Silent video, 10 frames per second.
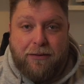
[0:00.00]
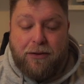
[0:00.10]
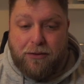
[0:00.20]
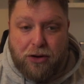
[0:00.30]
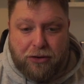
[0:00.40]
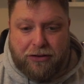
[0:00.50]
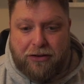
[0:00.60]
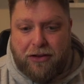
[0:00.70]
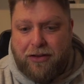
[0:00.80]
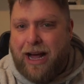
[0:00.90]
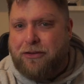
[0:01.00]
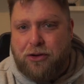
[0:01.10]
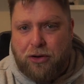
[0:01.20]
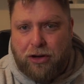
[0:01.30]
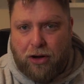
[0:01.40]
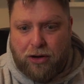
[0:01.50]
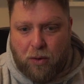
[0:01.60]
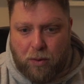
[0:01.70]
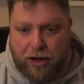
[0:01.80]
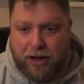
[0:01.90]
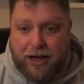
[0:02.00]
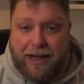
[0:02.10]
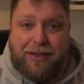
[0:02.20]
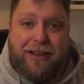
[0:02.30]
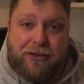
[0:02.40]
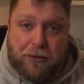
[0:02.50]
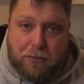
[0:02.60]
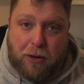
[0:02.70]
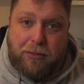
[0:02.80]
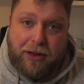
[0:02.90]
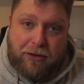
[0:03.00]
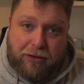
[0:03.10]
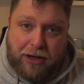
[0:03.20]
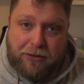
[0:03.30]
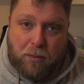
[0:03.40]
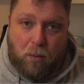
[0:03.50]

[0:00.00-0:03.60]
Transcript: If you've noticed that that's no longer working, this is probably the reason